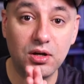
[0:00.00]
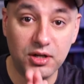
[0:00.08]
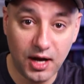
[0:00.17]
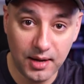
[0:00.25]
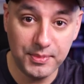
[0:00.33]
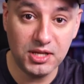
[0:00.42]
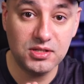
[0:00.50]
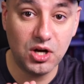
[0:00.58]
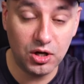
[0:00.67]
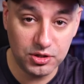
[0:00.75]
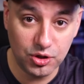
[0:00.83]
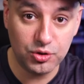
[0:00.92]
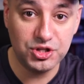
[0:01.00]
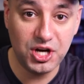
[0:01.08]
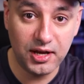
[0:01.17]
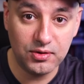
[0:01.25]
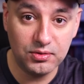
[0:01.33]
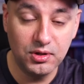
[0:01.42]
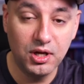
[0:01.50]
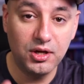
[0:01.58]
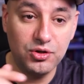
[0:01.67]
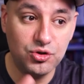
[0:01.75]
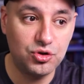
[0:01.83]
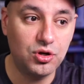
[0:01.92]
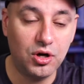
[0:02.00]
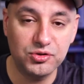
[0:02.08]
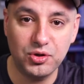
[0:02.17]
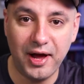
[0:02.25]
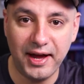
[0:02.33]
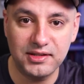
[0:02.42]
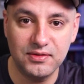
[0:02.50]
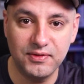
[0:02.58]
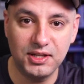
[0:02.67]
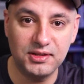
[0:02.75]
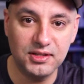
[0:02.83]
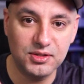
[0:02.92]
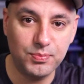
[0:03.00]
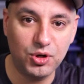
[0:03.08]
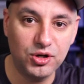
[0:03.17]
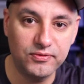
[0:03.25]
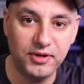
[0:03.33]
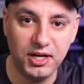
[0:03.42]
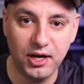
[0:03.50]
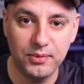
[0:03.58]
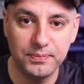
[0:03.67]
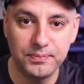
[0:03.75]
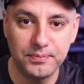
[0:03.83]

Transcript: comments on your channel, you should also activate this per video.